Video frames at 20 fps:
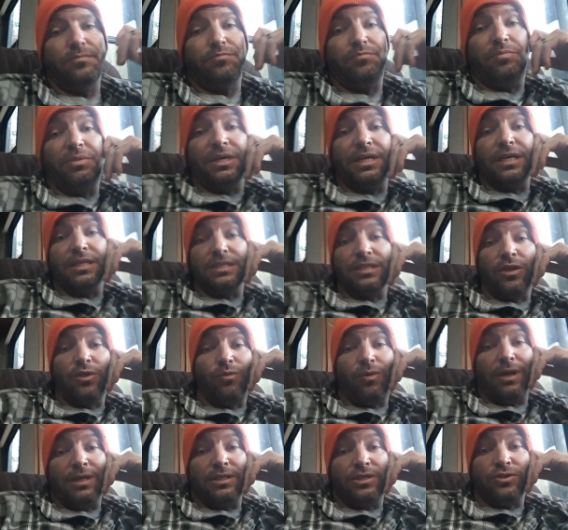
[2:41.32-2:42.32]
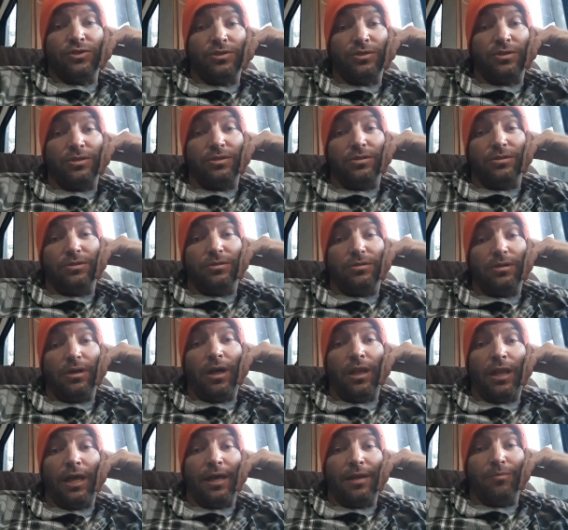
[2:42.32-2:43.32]
Because otherwise there's
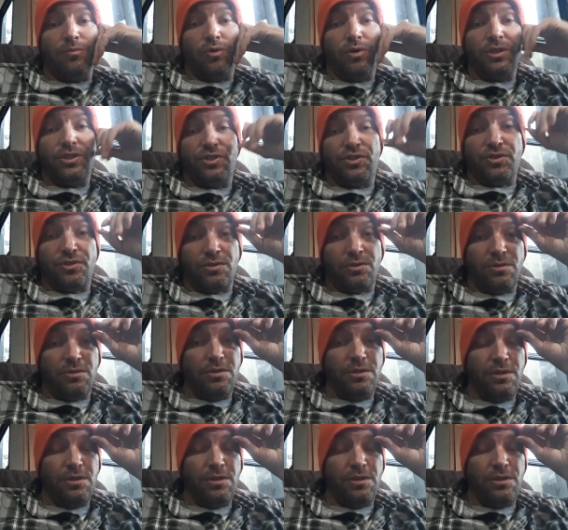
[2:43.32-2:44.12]
a lot of moisture.